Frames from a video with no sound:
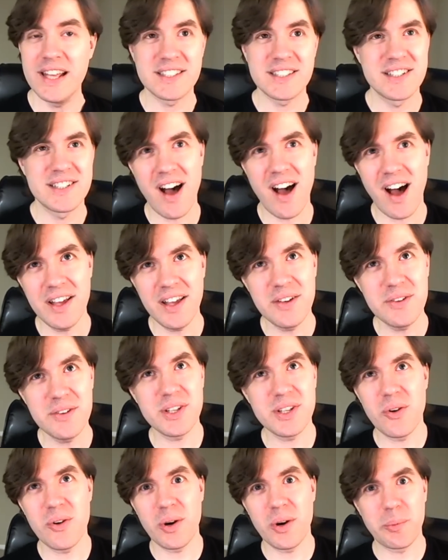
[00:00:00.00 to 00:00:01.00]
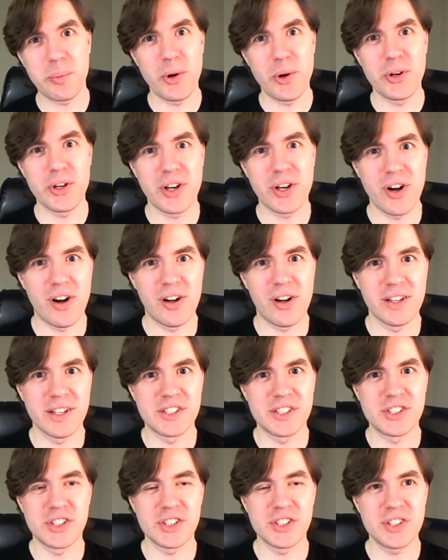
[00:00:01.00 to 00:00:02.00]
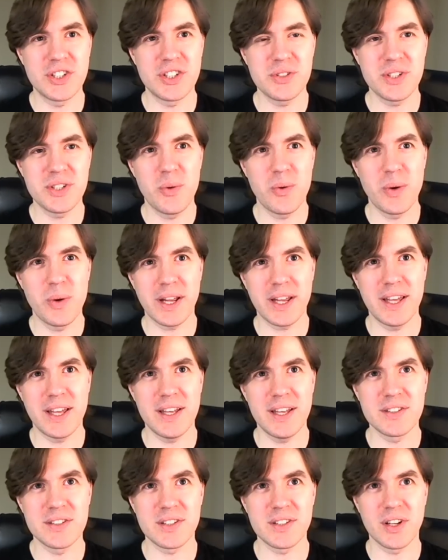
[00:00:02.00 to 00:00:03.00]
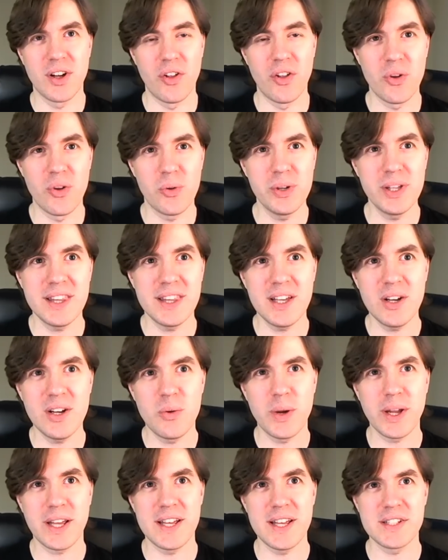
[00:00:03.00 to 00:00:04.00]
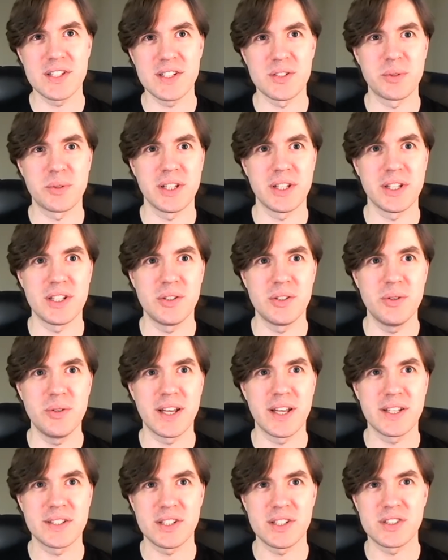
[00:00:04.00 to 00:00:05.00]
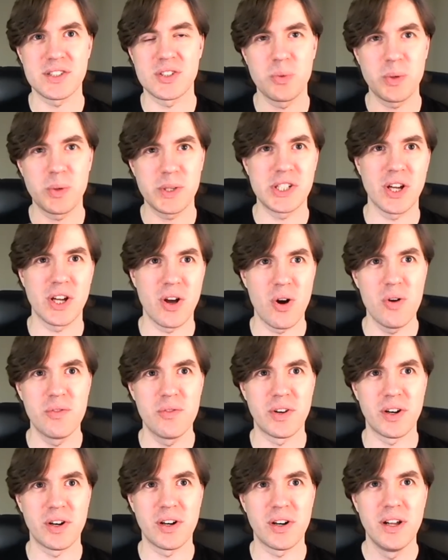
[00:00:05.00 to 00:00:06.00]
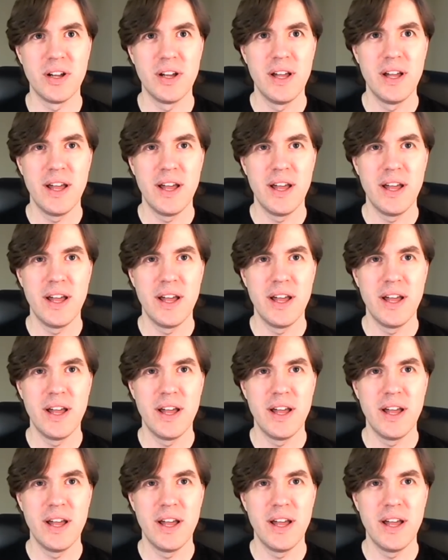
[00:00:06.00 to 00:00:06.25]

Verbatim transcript: It's not using org protocol. It's just using QuicKeys. The only thing QuicKeys is really doing is it's switching over.